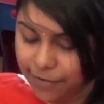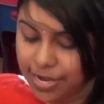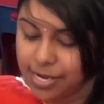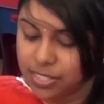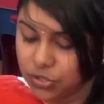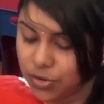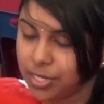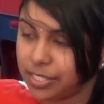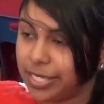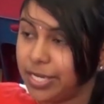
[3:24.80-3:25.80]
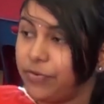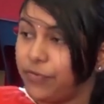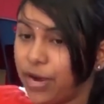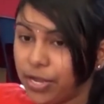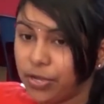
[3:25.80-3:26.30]
instructor
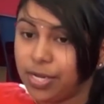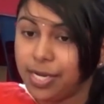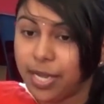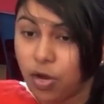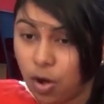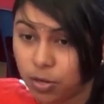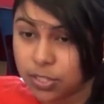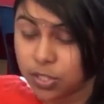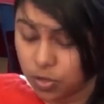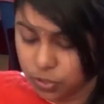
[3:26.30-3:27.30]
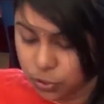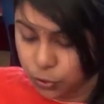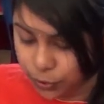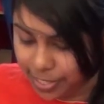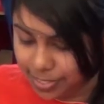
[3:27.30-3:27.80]
regularly calls on
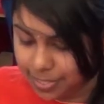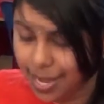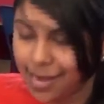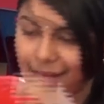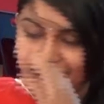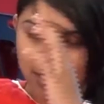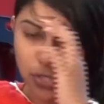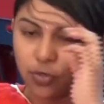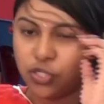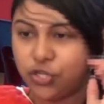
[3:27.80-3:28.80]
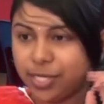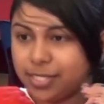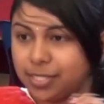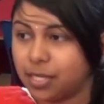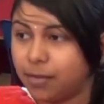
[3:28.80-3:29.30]
students and asks
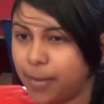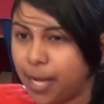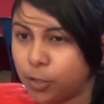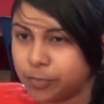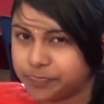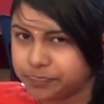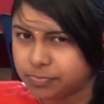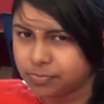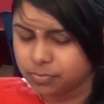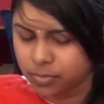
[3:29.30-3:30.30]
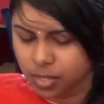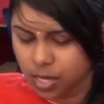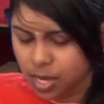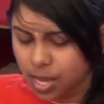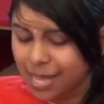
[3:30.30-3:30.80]
questions about
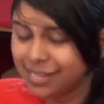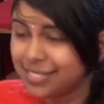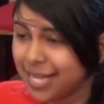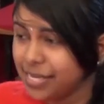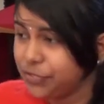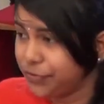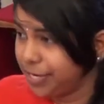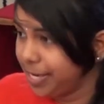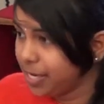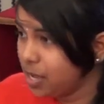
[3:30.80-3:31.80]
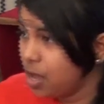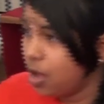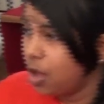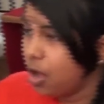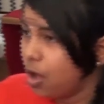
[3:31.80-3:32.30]
assigned reading
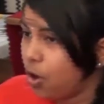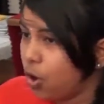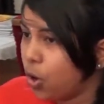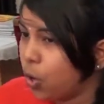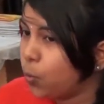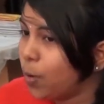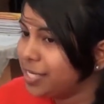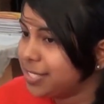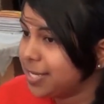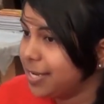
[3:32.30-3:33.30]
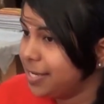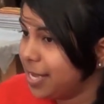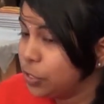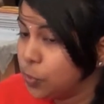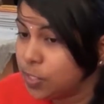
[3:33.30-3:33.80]
or what's in
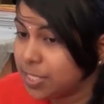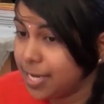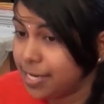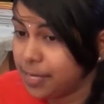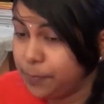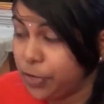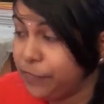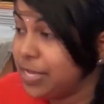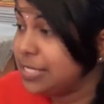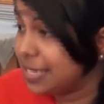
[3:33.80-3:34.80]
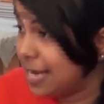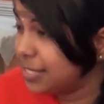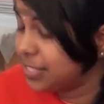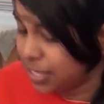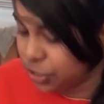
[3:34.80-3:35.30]
their notes in the previous
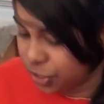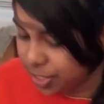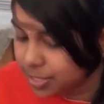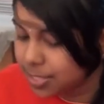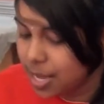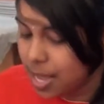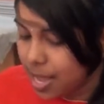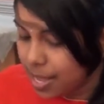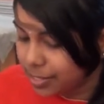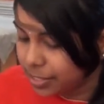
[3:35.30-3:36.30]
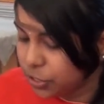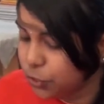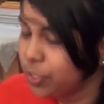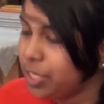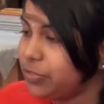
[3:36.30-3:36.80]
class sessions, the
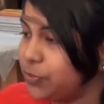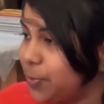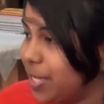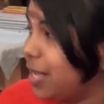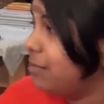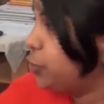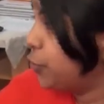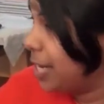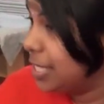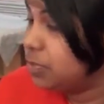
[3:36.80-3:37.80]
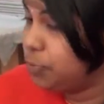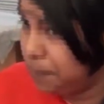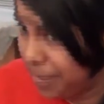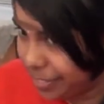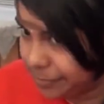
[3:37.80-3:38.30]
students will come to class
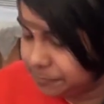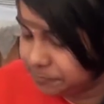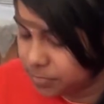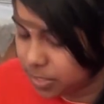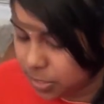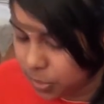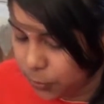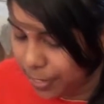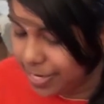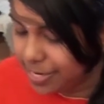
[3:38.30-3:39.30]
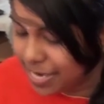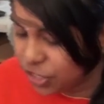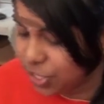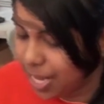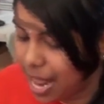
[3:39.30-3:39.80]
prepared. So in a
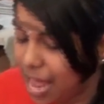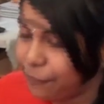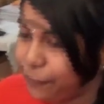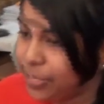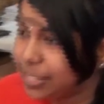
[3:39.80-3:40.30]
nutshell, I feel